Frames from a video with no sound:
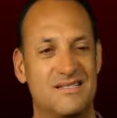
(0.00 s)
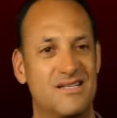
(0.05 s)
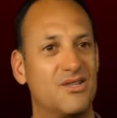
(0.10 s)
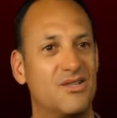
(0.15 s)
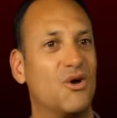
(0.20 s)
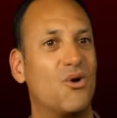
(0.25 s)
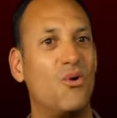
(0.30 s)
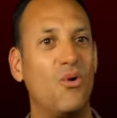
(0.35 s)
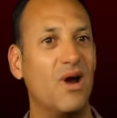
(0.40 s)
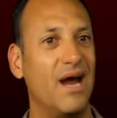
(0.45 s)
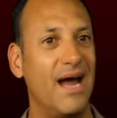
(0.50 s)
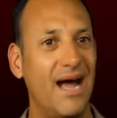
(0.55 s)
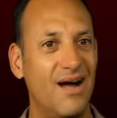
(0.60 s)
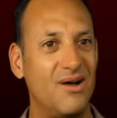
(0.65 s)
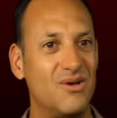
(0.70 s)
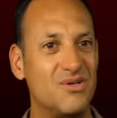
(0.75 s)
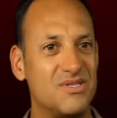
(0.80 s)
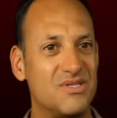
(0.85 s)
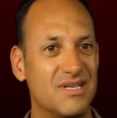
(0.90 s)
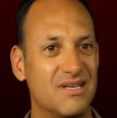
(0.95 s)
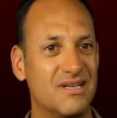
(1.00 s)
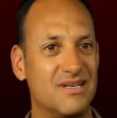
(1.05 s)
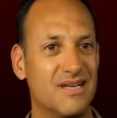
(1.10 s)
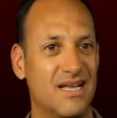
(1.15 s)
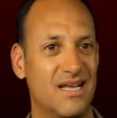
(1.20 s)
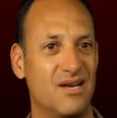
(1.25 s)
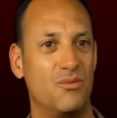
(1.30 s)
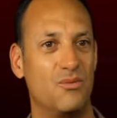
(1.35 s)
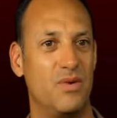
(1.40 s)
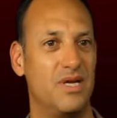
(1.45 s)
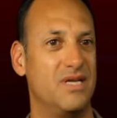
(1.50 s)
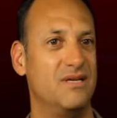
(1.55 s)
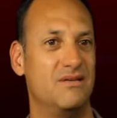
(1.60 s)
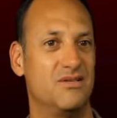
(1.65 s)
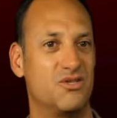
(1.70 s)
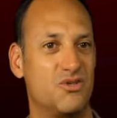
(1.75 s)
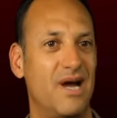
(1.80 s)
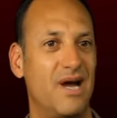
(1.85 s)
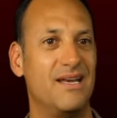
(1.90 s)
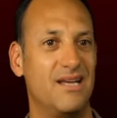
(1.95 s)
at the courthouse and, and we
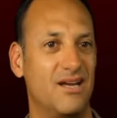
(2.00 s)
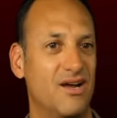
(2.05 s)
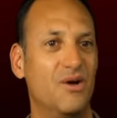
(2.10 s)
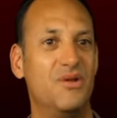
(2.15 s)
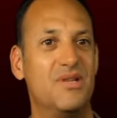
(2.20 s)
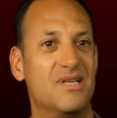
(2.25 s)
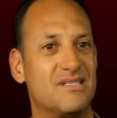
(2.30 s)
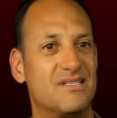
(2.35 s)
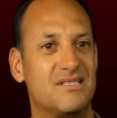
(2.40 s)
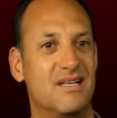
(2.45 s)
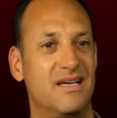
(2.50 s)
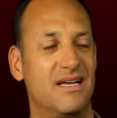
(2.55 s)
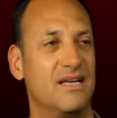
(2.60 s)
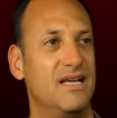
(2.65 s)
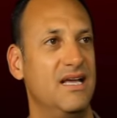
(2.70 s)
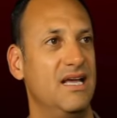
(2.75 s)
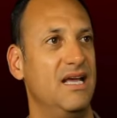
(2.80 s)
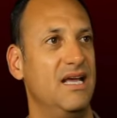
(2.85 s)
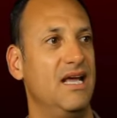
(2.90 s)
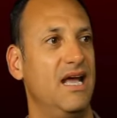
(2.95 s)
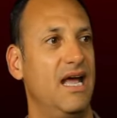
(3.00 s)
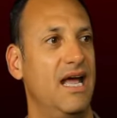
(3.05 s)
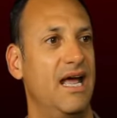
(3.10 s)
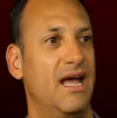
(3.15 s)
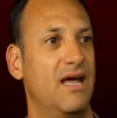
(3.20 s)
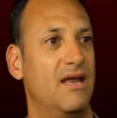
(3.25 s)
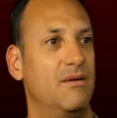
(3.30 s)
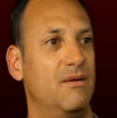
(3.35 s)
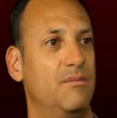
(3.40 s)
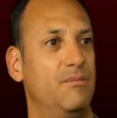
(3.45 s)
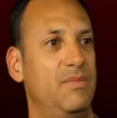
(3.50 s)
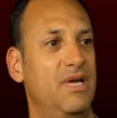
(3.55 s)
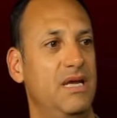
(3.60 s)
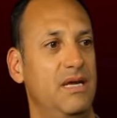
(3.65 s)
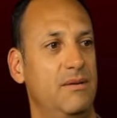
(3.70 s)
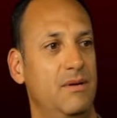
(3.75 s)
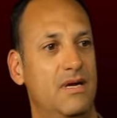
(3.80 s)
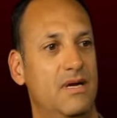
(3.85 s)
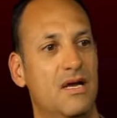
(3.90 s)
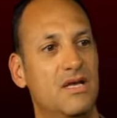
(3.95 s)
tried to go this thing. And
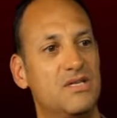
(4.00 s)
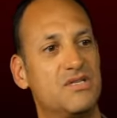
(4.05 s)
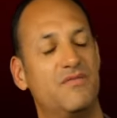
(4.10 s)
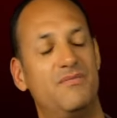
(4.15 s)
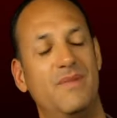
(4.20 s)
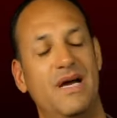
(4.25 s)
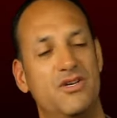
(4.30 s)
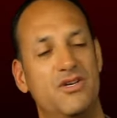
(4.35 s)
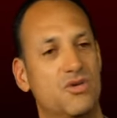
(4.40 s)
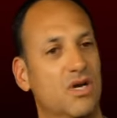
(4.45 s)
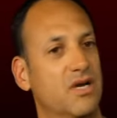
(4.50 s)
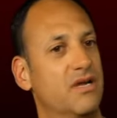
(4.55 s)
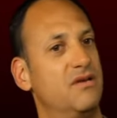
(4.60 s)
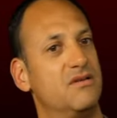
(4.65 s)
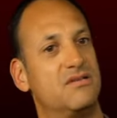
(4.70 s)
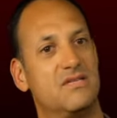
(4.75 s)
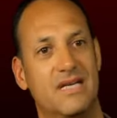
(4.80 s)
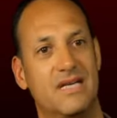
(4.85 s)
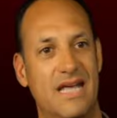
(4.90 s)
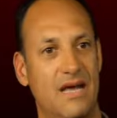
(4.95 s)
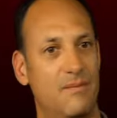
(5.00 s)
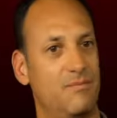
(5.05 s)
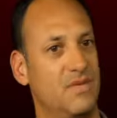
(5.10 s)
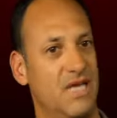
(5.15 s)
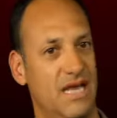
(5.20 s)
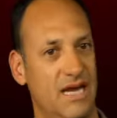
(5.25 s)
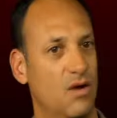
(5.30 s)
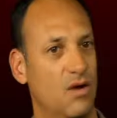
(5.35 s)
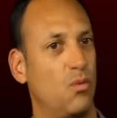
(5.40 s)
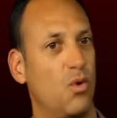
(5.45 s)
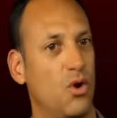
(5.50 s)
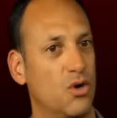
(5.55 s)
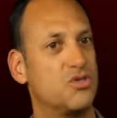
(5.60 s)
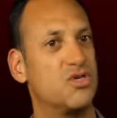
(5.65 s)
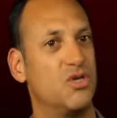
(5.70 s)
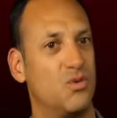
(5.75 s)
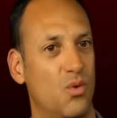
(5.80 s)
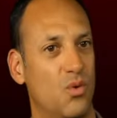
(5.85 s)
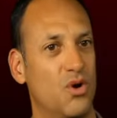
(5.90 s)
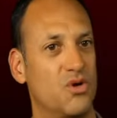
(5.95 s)
because of my drug use, it kept getting
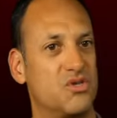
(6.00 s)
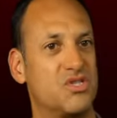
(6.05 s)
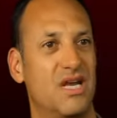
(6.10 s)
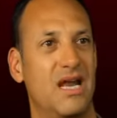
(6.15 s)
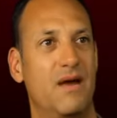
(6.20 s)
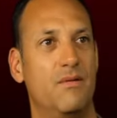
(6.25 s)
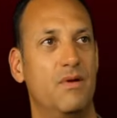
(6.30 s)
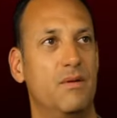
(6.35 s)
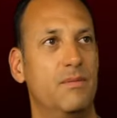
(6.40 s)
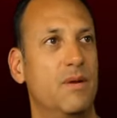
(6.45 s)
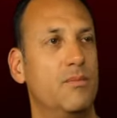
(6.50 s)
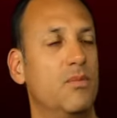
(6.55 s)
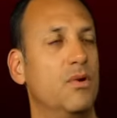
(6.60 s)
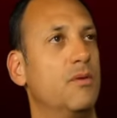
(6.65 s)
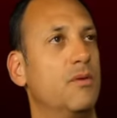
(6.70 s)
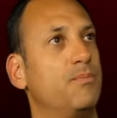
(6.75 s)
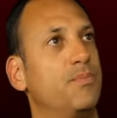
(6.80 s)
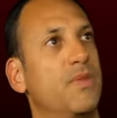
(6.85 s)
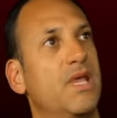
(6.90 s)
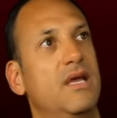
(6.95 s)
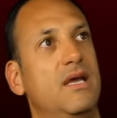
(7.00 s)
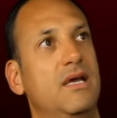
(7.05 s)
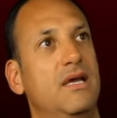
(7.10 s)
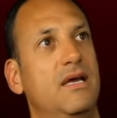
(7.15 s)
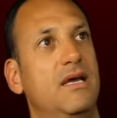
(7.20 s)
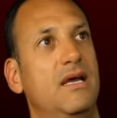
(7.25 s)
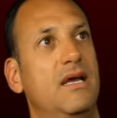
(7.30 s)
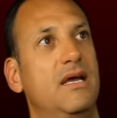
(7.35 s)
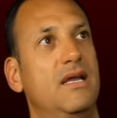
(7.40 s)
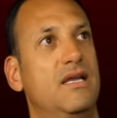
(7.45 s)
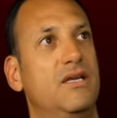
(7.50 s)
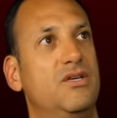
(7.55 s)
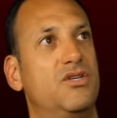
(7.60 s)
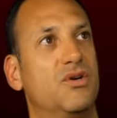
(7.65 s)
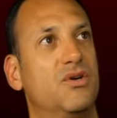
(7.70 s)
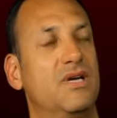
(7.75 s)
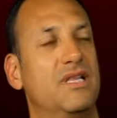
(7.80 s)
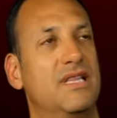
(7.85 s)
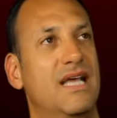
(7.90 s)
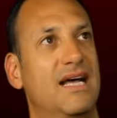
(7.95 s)
worse and worse. And I remember
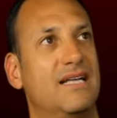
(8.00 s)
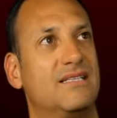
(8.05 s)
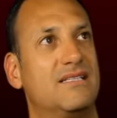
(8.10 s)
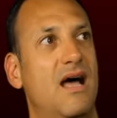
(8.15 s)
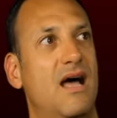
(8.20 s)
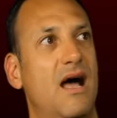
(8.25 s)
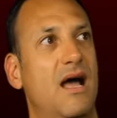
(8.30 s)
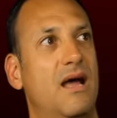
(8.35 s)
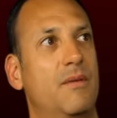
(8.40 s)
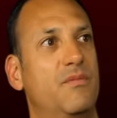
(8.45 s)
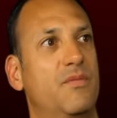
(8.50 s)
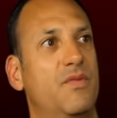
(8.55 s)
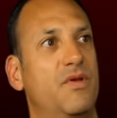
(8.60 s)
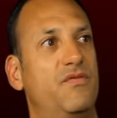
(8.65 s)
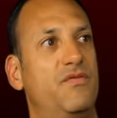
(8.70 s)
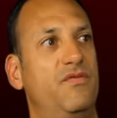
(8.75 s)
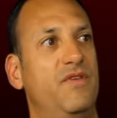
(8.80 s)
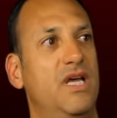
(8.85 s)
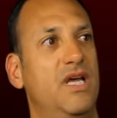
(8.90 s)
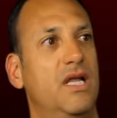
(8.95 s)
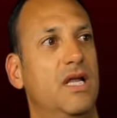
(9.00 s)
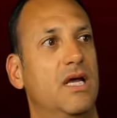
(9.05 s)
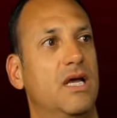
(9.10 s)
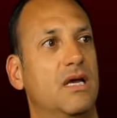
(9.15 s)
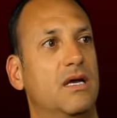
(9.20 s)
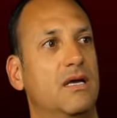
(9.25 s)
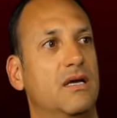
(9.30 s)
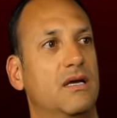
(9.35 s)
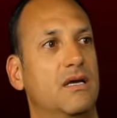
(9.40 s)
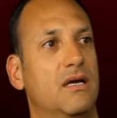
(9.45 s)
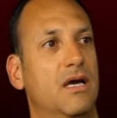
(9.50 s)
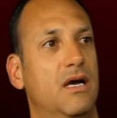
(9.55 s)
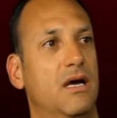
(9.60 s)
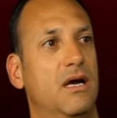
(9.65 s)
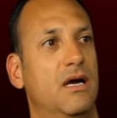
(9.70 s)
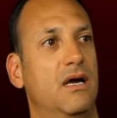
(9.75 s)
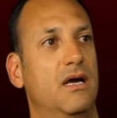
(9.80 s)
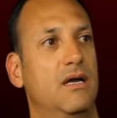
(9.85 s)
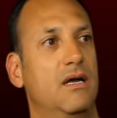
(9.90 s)
during that time feeling uh,